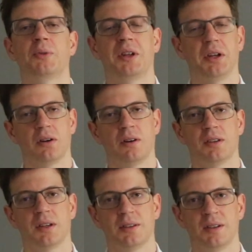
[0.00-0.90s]
updating
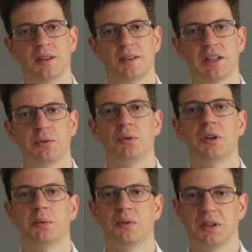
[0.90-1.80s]
content that will
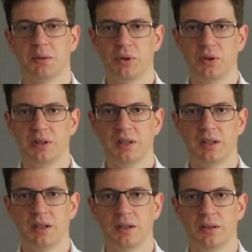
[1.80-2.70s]
enable the community